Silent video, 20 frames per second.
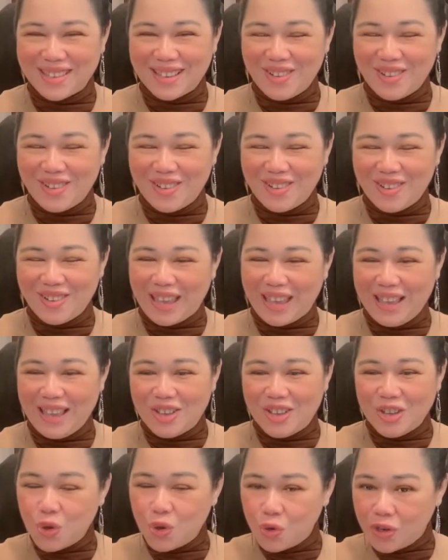okay,
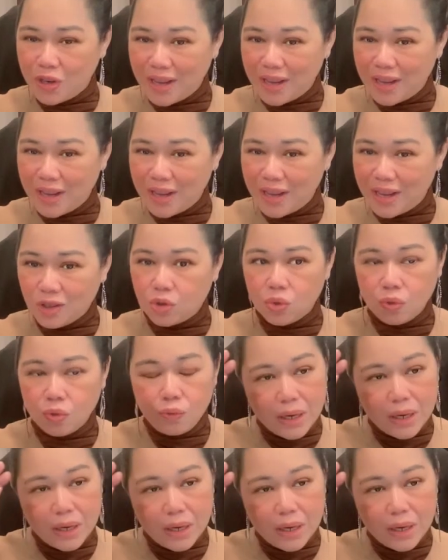you need to
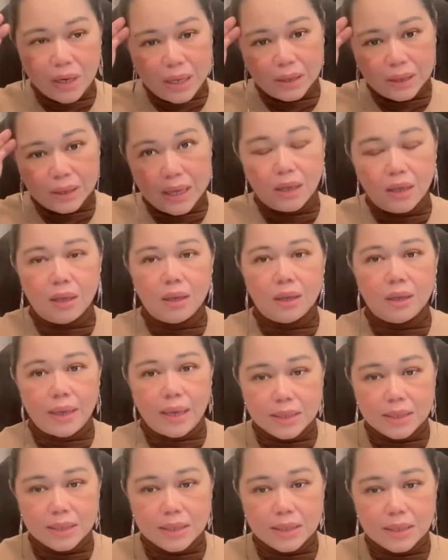really think,
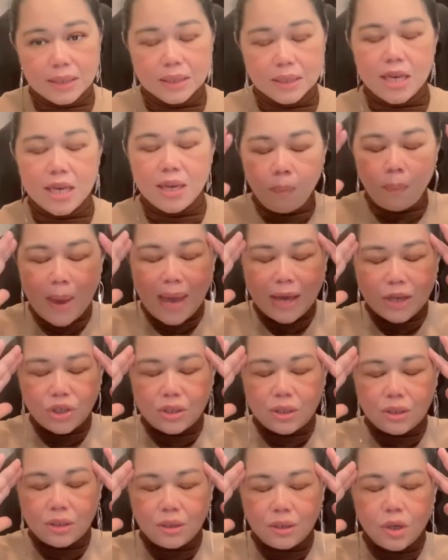yes,
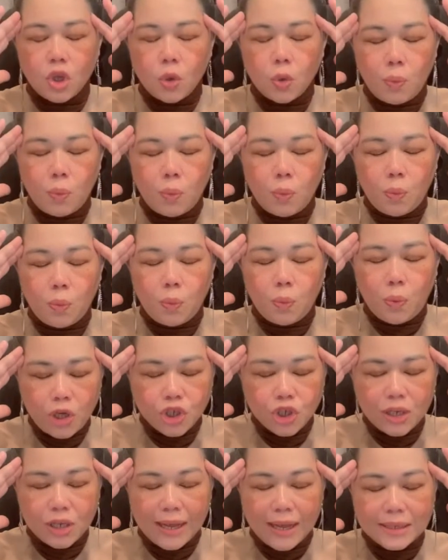imagine,
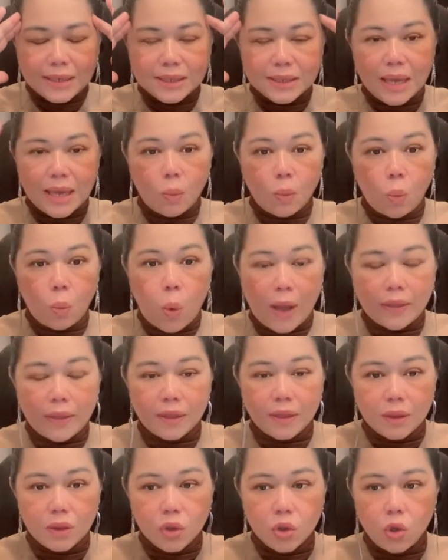visualize that what
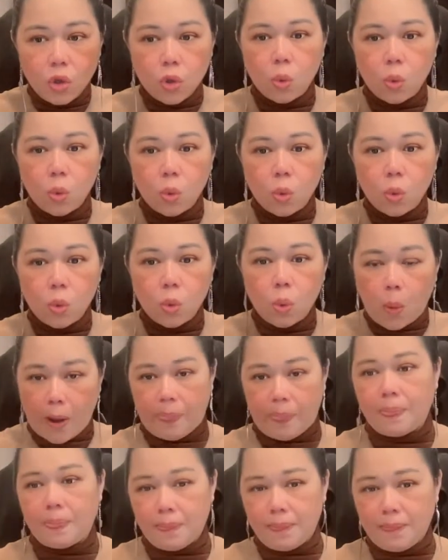you want.
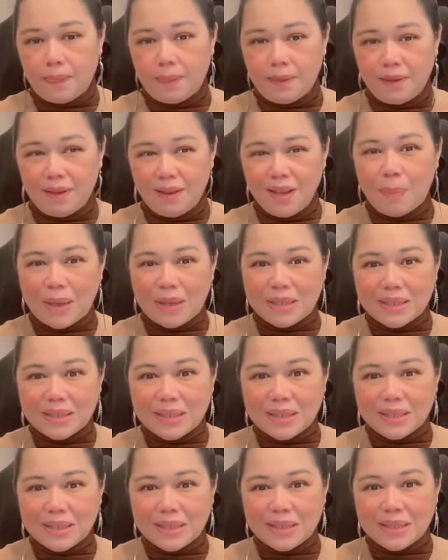But
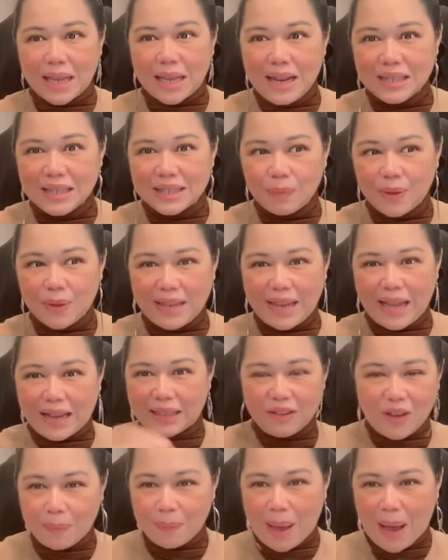suddenly something
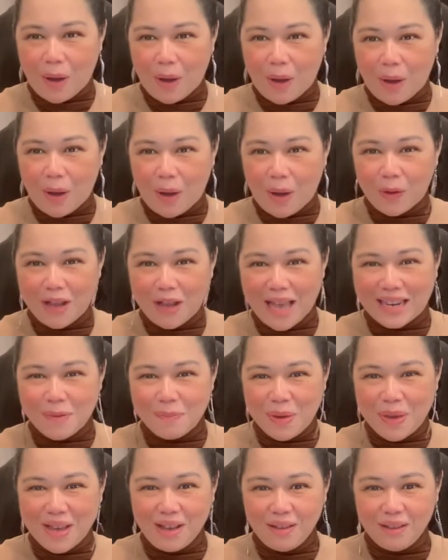negative come out and
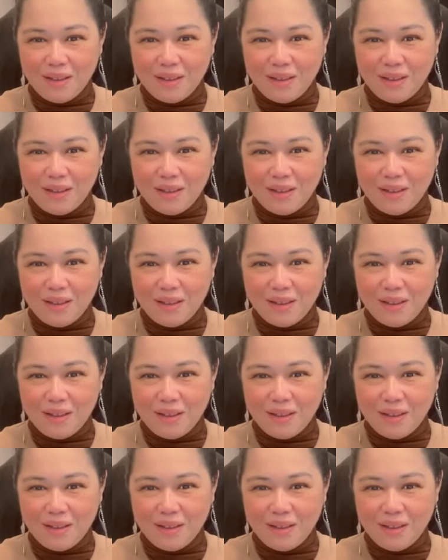appear.